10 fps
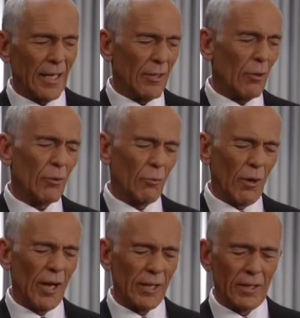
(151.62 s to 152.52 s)
I know the
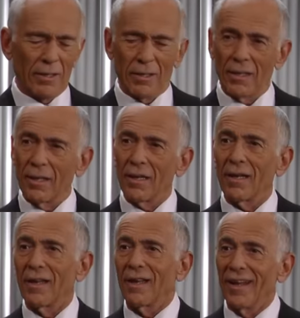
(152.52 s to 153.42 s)
way.
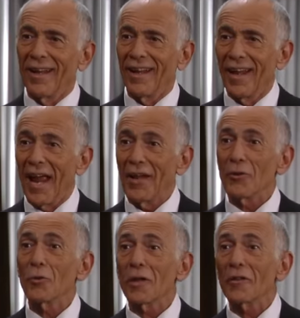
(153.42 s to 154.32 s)

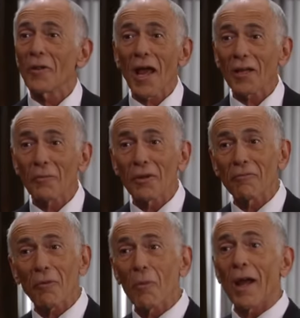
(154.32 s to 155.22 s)
And you can thank me
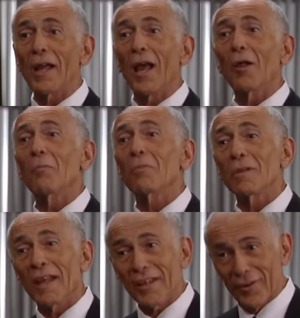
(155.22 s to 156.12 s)
for my
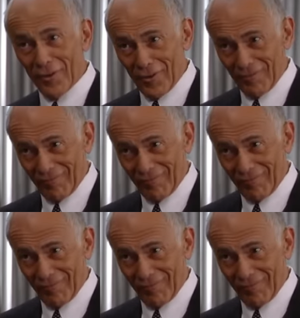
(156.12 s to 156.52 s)
help later.